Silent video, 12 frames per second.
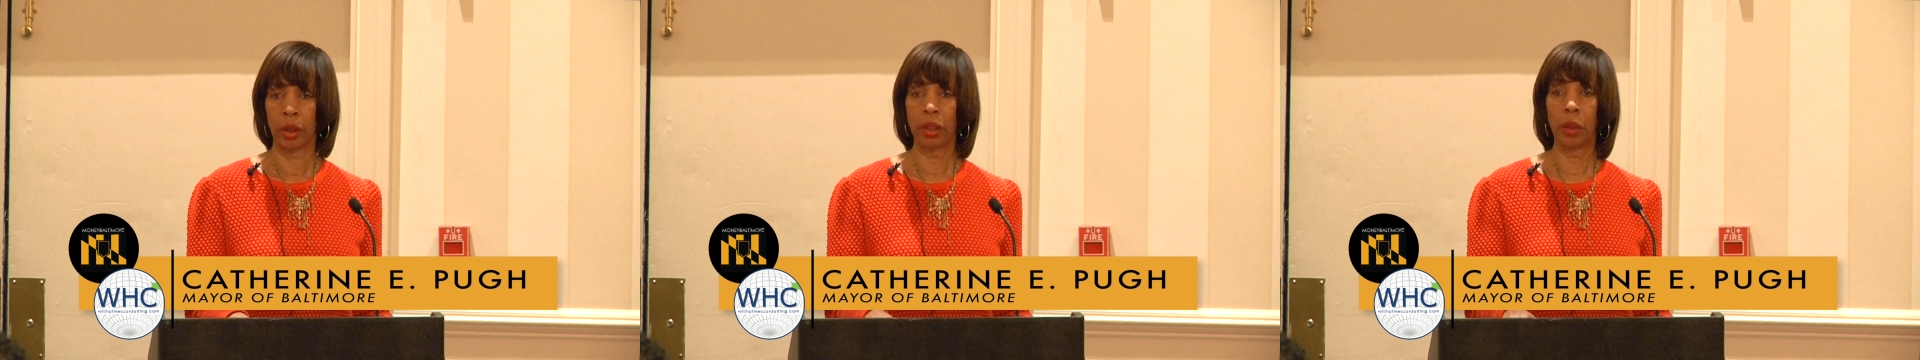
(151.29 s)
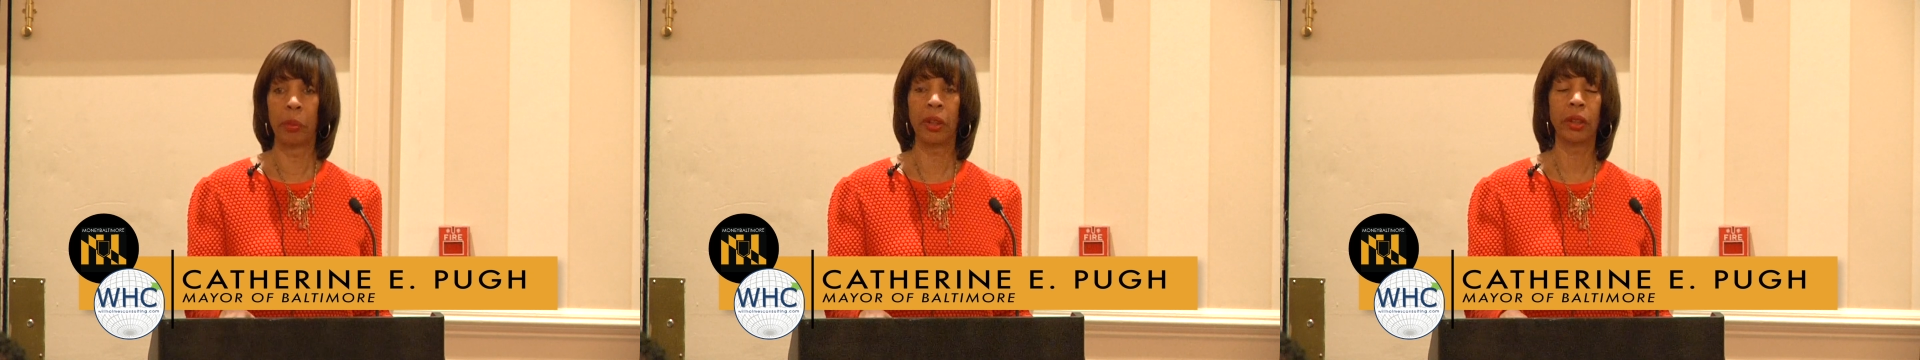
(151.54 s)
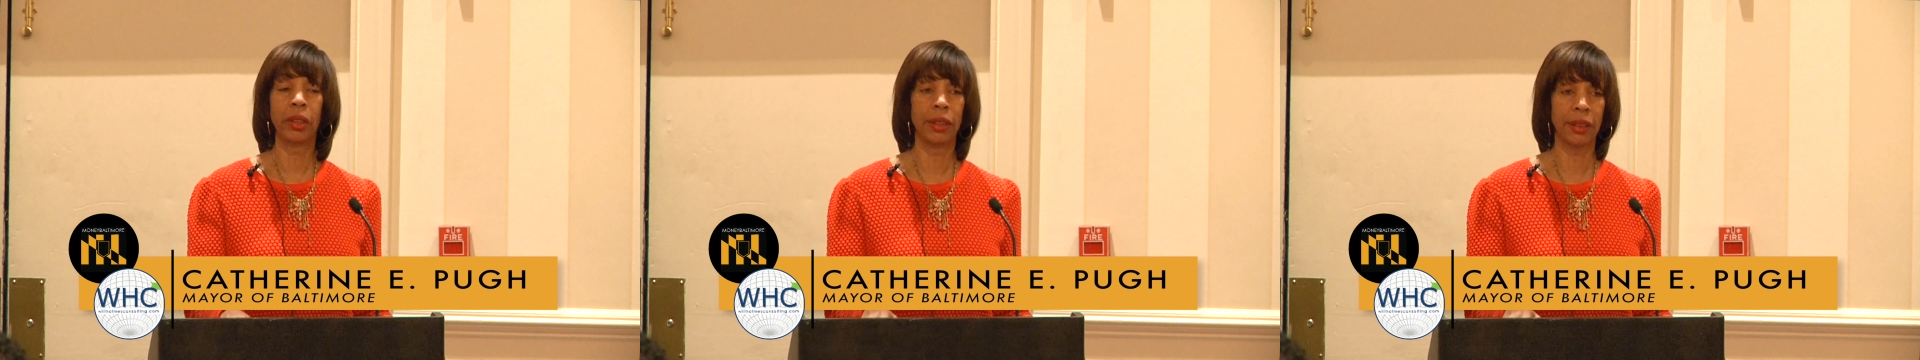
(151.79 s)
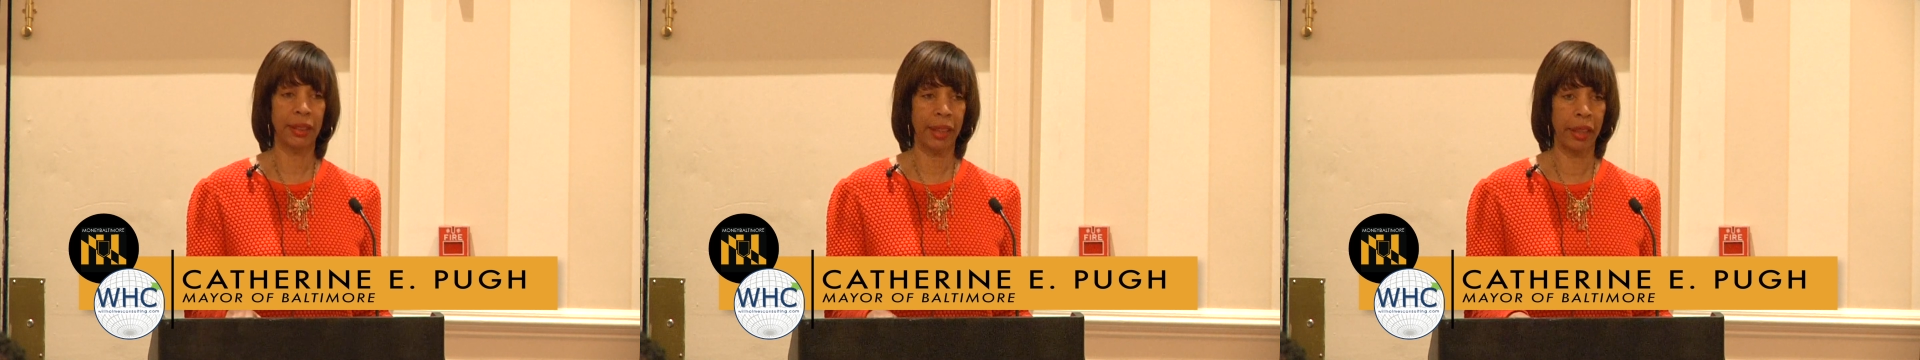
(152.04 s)
The ability
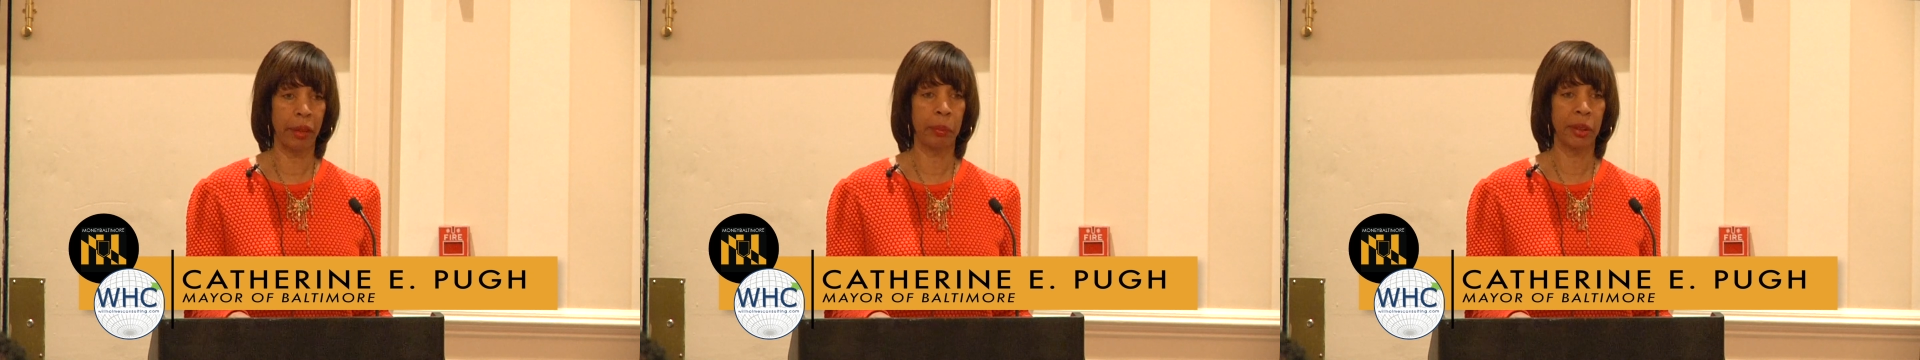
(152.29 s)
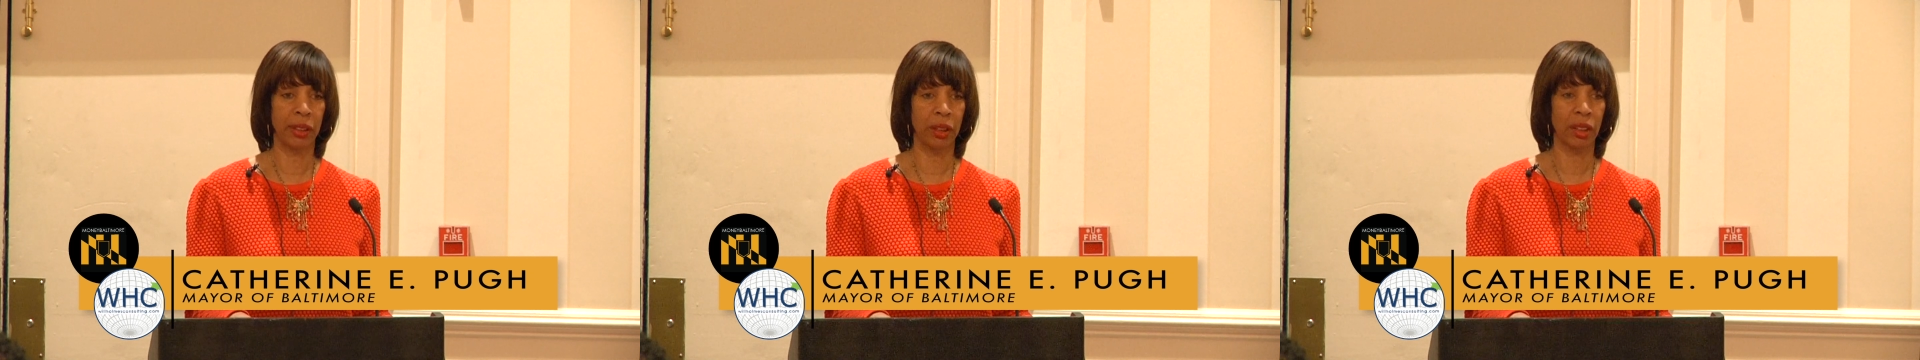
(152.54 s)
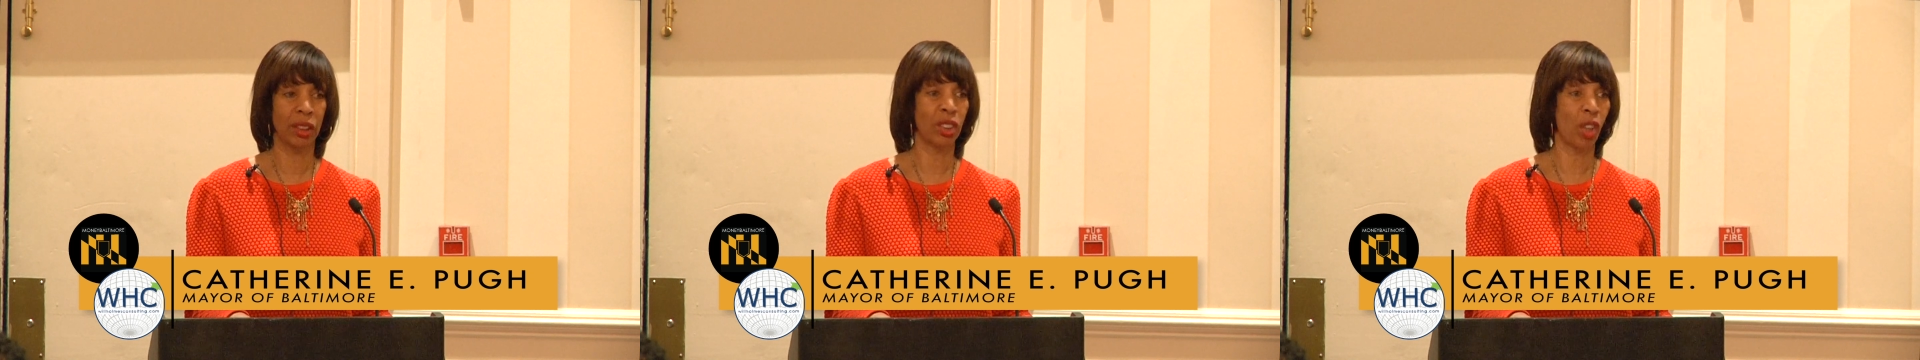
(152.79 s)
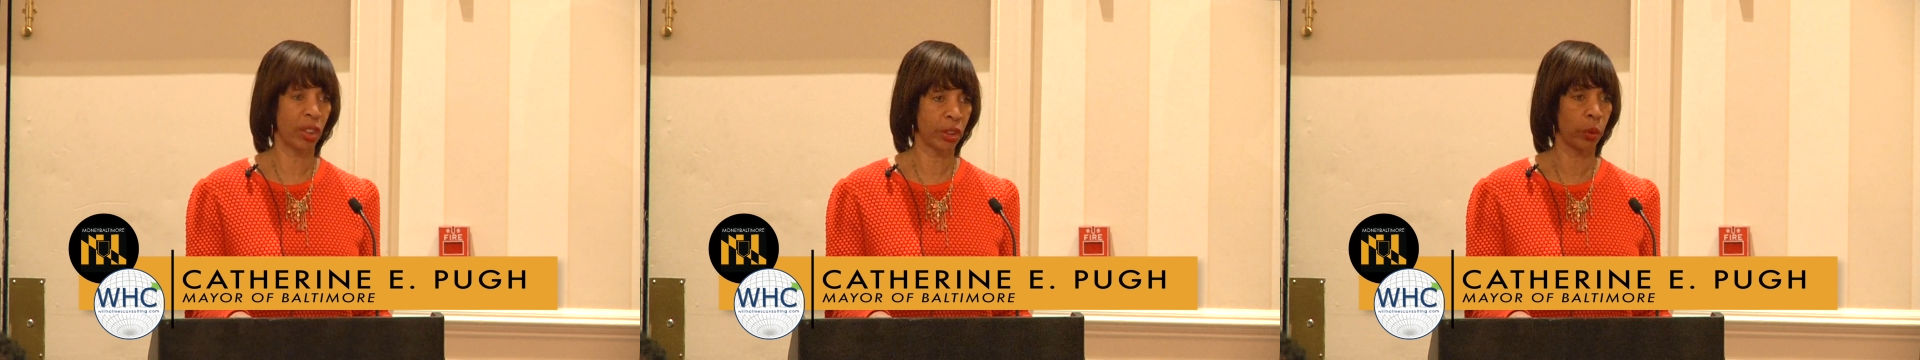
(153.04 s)
to stay in business is
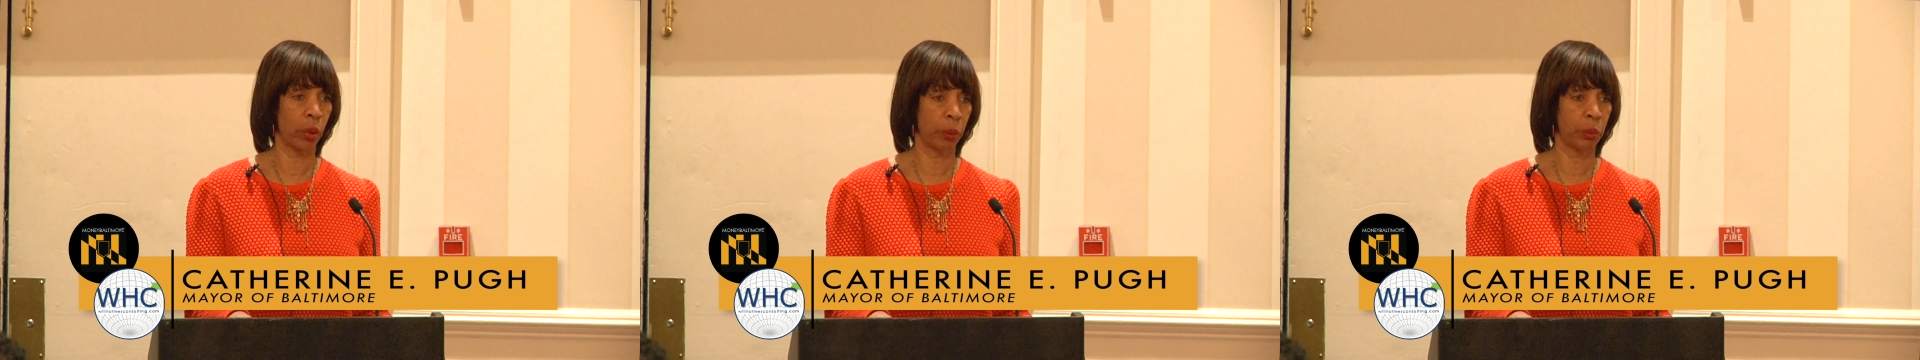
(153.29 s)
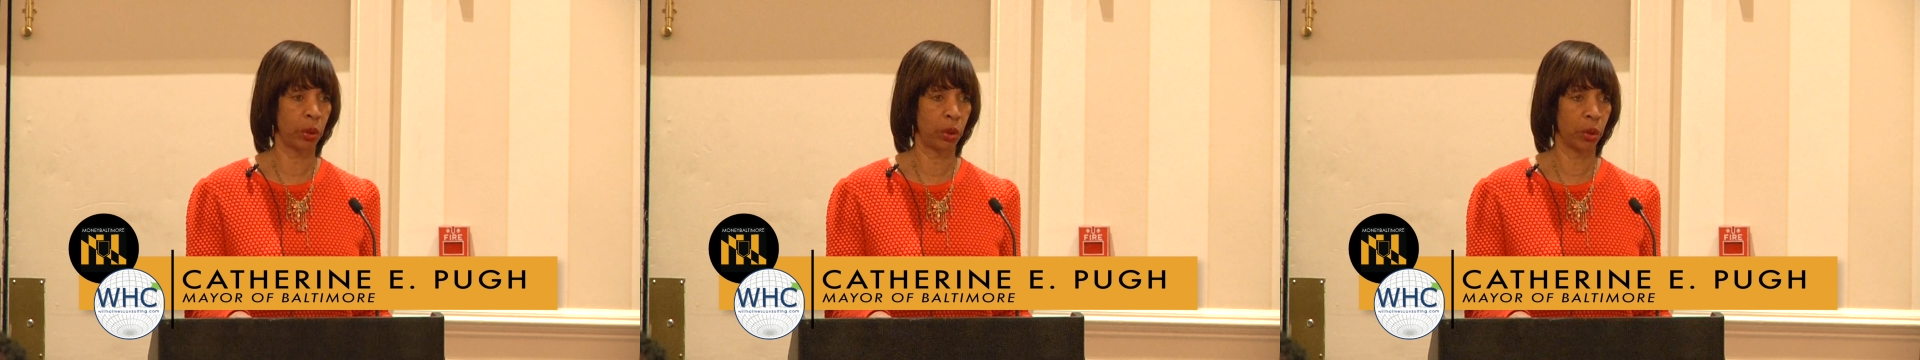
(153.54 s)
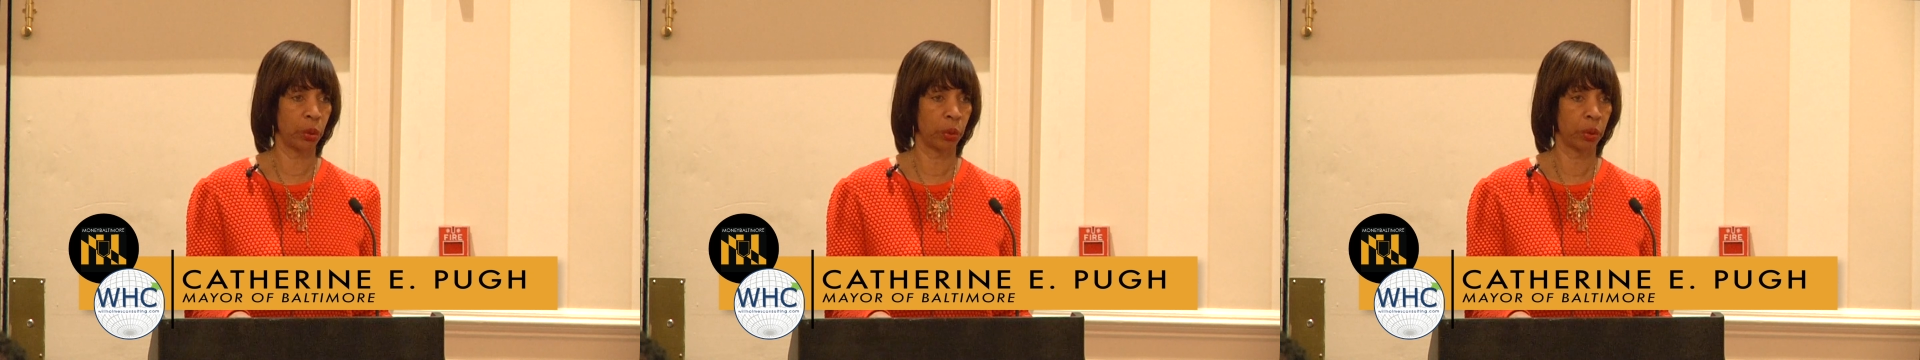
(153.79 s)
also up to you.